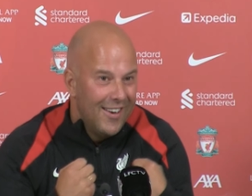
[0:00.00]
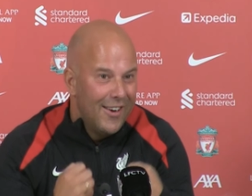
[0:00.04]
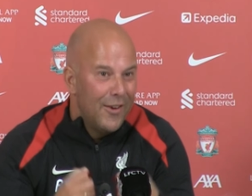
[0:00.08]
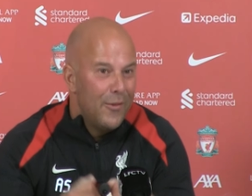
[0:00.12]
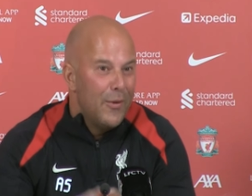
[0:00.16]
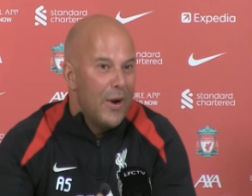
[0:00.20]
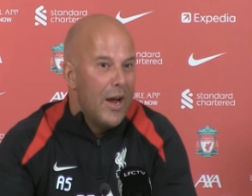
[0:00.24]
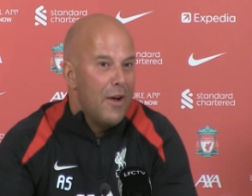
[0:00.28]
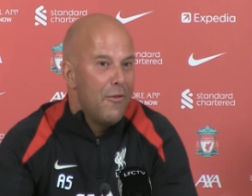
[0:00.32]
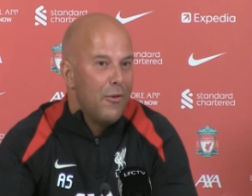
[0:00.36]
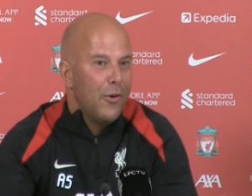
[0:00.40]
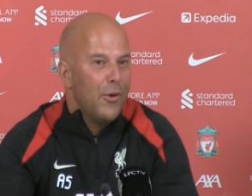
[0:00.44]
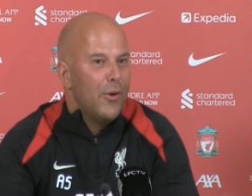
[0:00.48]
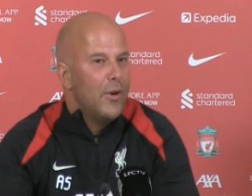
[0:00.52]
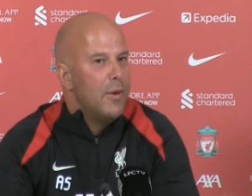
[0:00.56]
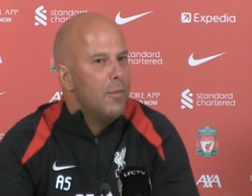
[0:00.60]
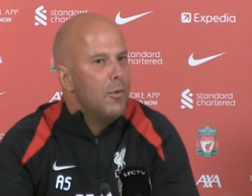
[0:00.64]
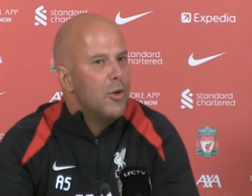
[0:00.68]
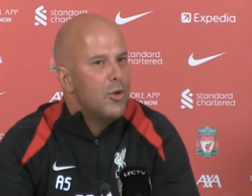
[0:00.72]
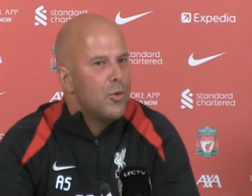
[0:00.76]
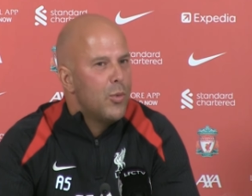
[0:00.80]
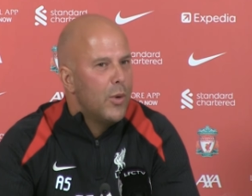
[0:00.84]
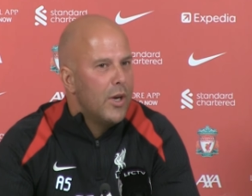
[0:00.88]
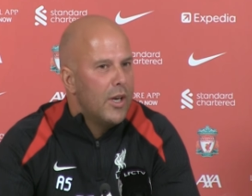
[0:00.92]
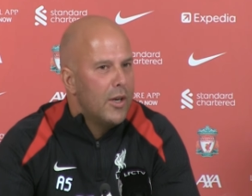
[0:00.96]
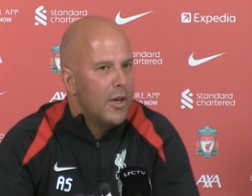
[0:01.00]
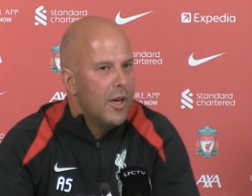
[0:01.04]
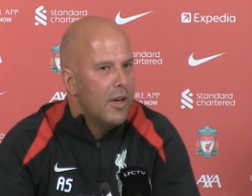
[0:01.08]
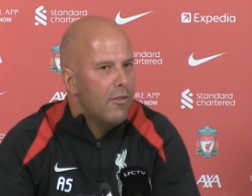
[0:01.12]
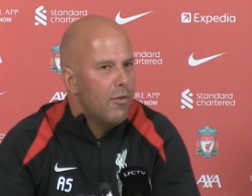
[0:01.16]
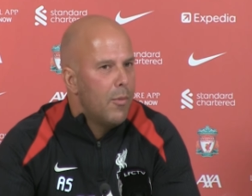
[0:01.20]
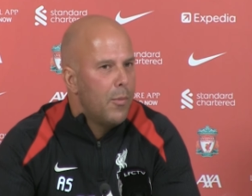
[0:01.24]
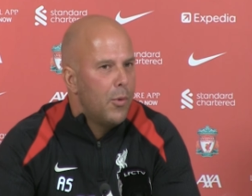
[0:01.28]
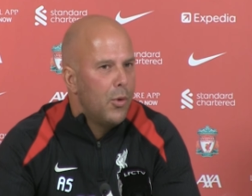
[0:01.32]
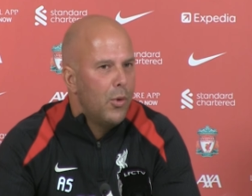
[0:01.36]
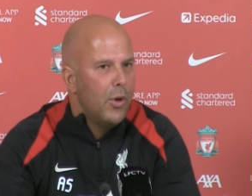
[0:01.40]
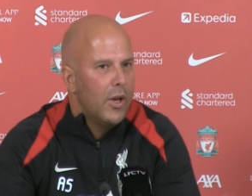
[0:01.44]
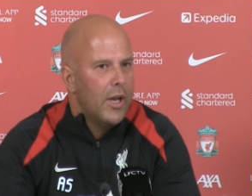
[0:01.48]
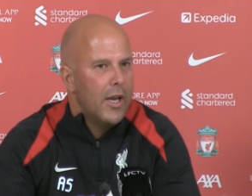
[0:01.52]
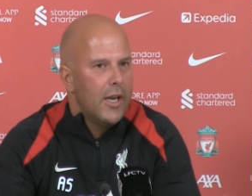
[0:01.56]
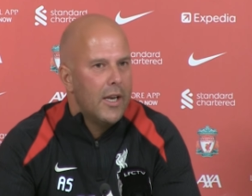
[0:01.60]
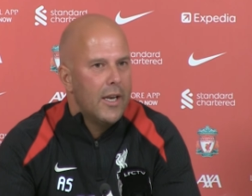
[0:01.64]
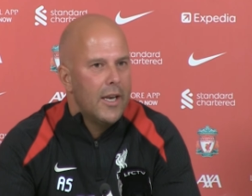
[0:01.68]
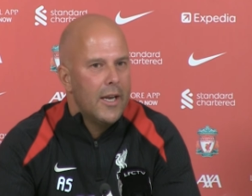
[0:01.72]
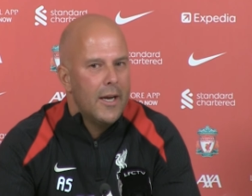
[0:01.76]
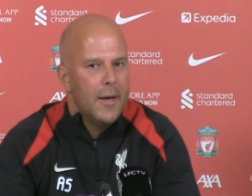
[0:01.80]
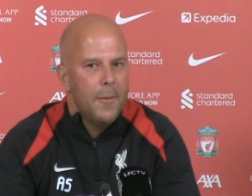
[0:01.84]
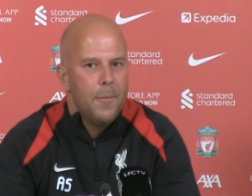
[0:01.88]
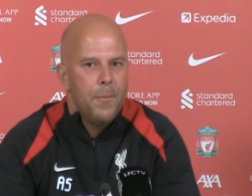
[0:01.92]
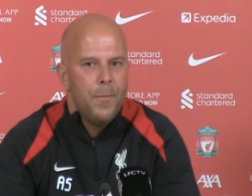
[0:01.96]
rivalry between Liverpool
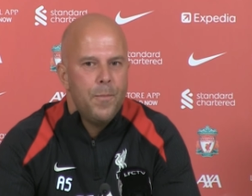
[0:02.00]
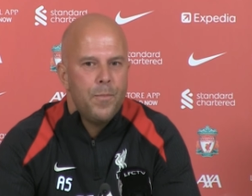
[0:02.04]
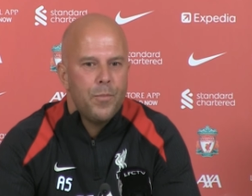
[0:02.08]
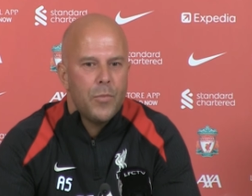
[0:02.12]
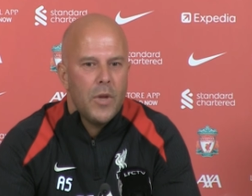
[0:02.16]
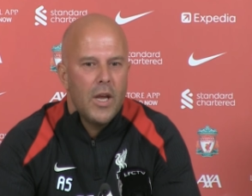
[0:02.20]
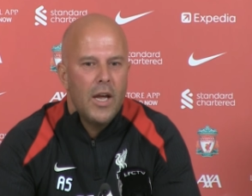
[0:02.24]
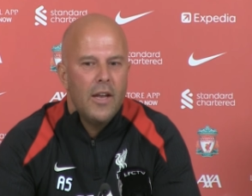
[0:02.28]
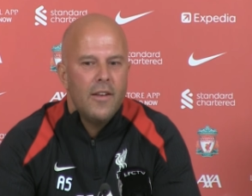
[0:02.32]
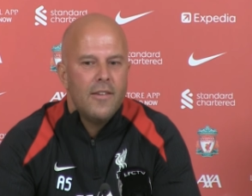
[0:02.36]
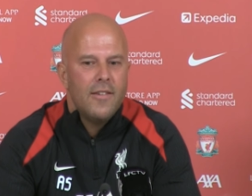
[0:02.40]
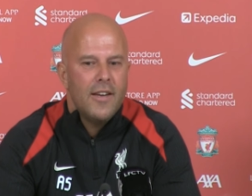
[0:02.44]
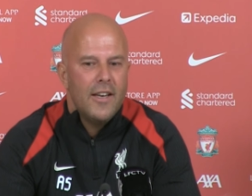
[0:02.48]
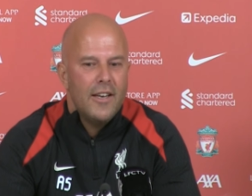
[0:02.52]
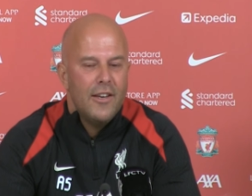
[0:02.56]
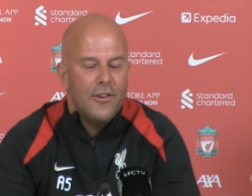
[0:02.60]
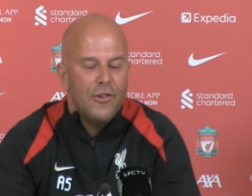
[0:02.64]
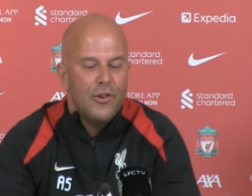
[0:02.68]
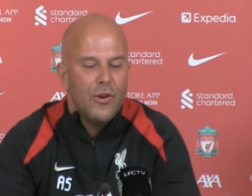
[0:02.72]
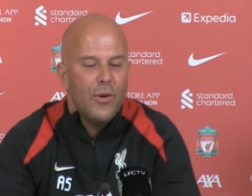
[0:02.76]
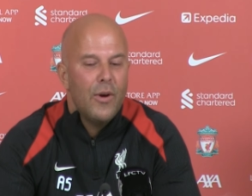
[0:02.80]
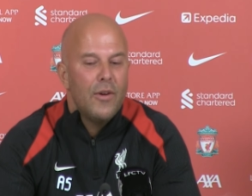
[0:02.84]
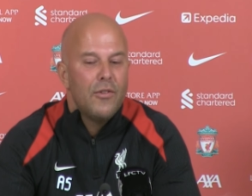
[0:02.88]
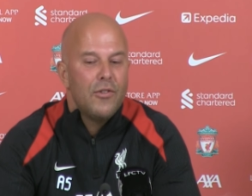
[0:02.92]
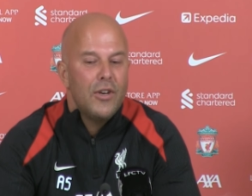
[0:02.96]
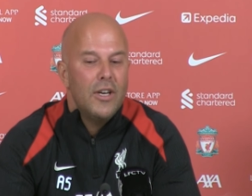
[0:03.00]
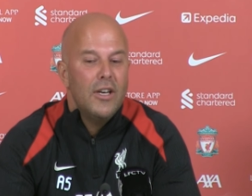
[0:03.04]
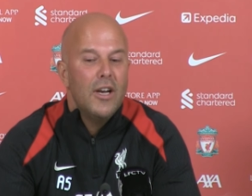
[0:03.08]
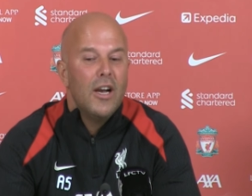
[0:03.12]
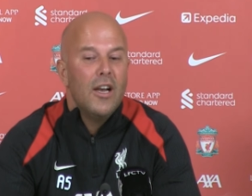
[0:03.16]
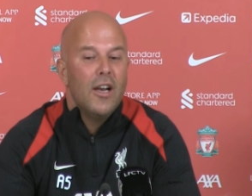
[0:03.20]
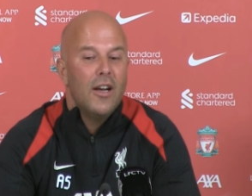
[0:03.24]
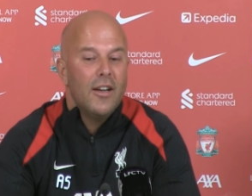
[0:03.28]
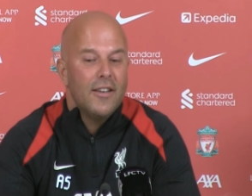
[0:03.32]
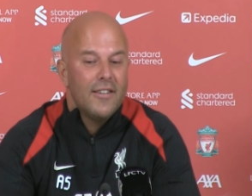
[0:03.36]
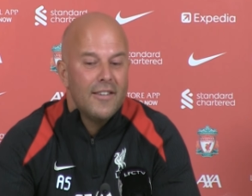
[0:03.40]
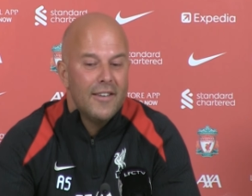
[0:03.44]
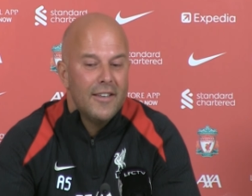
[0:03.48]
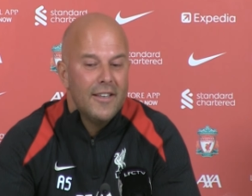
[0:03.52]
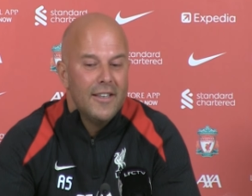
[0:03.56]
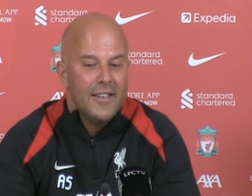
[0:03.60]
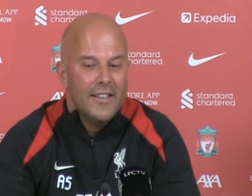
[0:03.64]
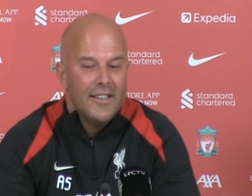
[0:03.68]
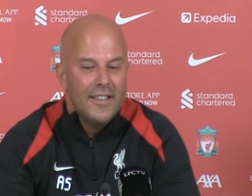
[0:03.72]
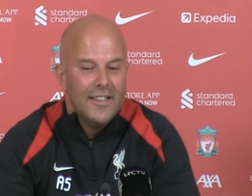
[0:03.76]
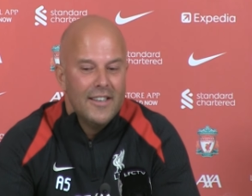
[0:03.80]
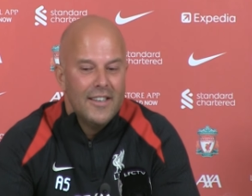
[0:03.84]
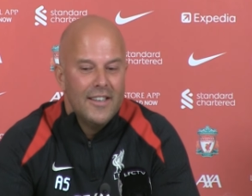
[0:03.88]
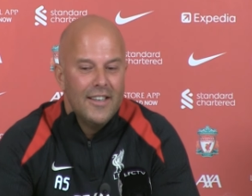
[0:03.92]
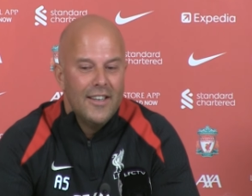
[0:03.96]
and um, and City. So I've seen a lot
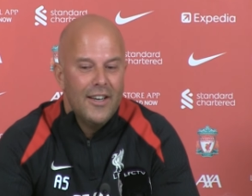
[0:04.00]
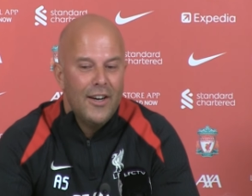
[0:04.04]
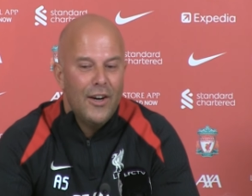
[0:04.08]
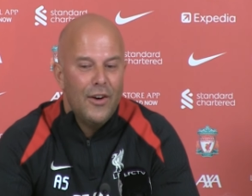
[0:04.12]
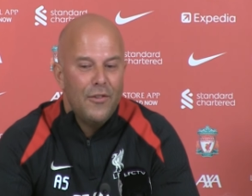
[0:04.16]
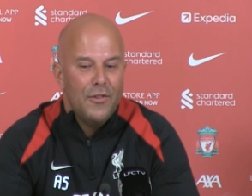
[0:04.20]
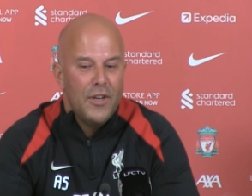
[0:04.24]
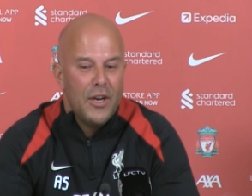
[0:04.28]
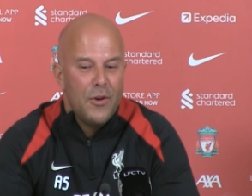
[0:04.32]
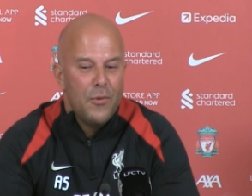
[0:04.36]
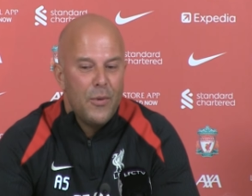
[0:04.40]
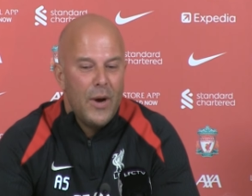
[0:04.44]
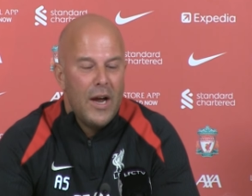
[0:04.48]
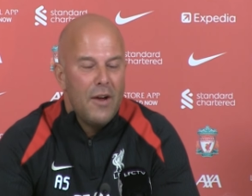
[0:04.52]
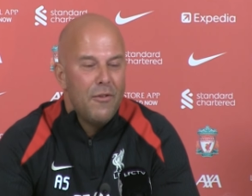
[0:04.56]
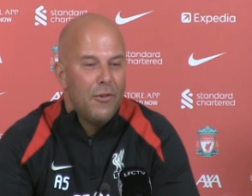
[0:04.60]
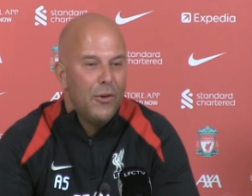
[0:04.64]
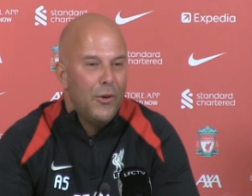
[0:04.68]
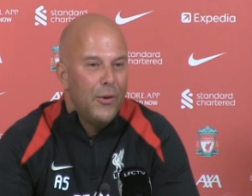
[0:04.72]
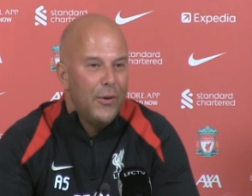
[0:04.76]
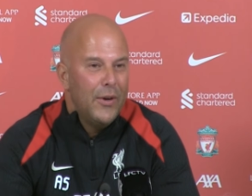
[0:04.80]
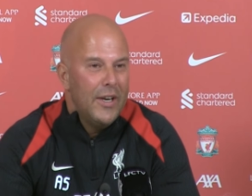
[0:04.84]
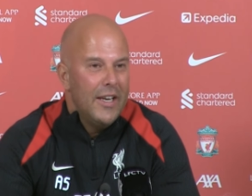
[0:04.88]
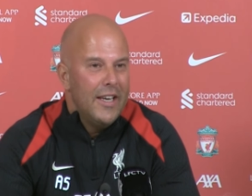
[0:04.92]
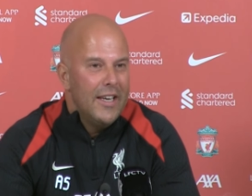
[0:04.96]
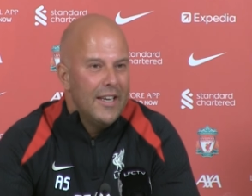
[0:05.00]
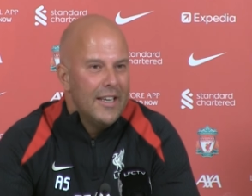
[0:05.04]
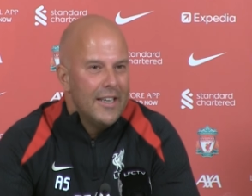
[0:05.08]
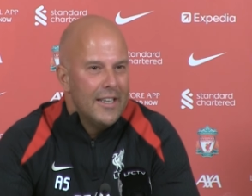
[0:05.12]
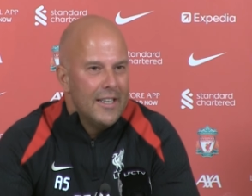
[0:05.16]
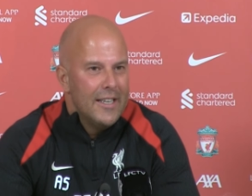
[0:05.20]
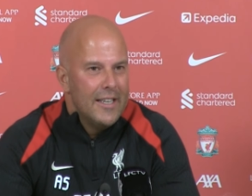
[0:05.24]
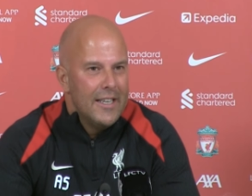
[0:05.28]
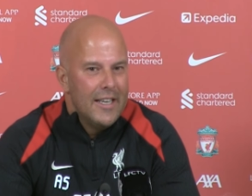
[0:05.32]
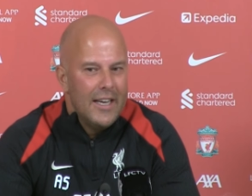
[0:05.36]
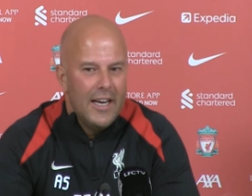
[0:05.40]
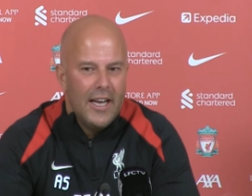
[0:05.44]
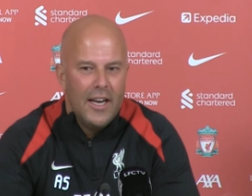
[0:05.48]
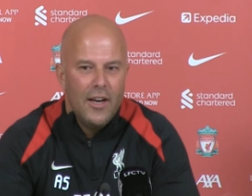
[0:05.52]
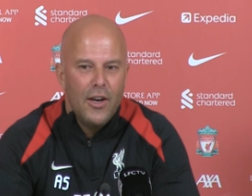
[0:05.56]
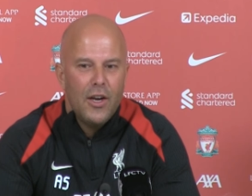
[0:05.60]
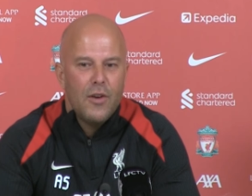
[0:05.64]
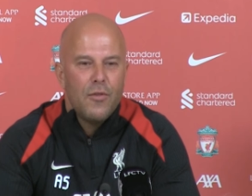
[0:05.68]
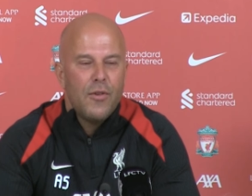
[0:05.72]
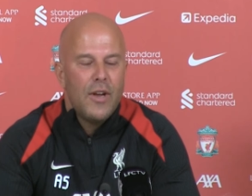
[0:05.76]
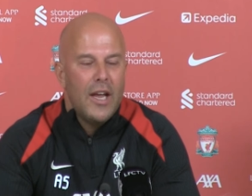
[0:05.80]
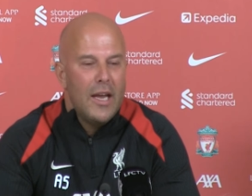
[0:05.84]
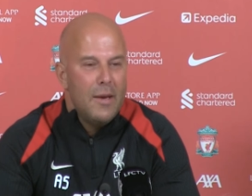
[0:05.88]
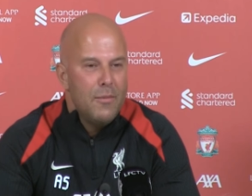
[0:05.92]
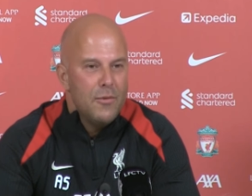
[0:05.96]
of that rivalry and a lot
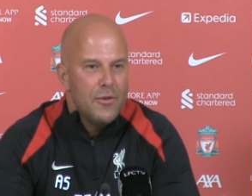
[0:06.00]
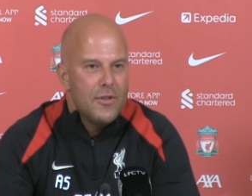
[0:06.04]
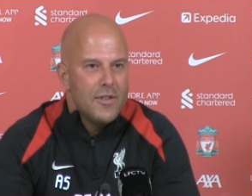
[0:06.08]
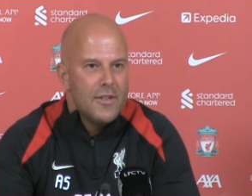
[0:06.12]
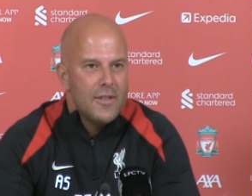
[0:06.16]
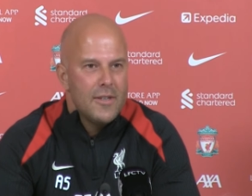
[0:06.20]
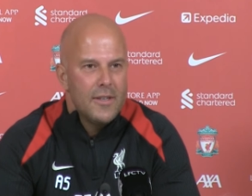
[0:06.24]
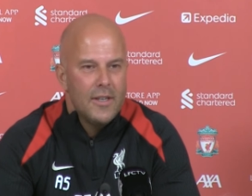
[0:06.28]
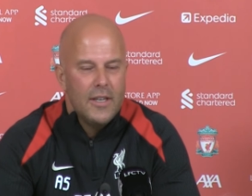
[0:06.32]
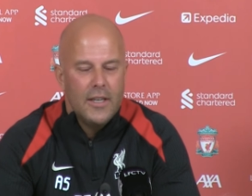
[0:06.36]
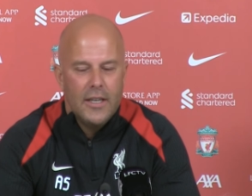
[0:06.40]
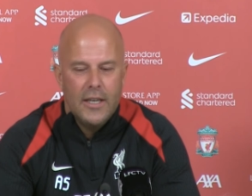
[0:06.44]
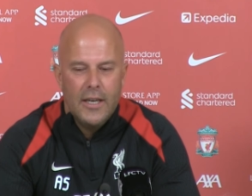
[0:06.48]
of games.